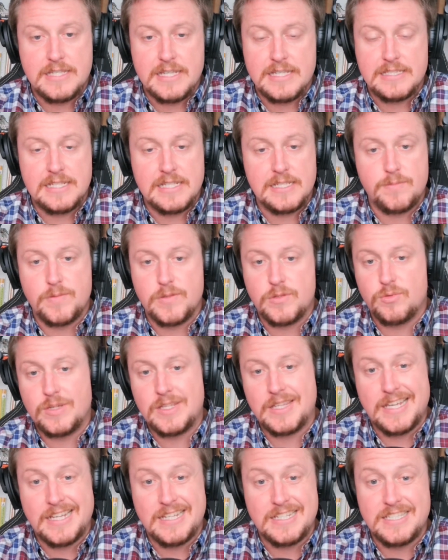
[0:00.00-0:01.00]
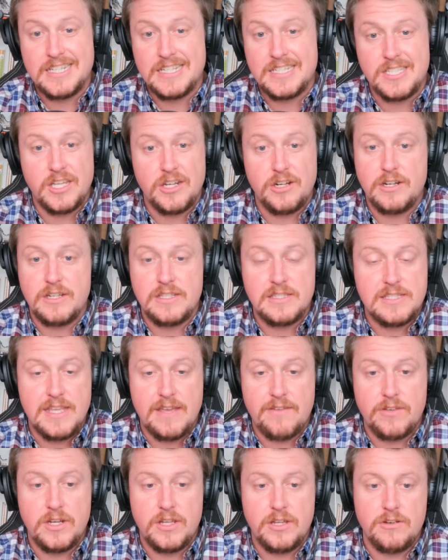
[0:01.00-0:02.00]
it says that it's between like 600 and
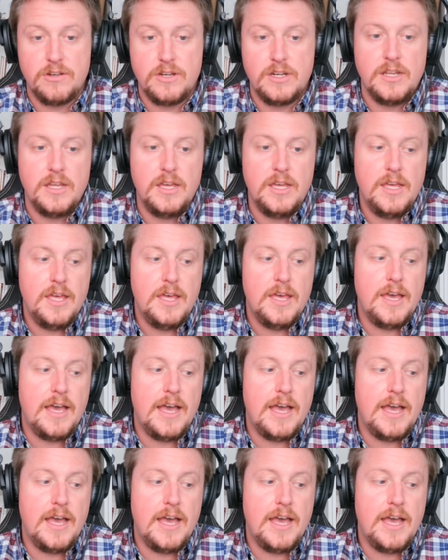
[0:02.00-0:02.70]
700.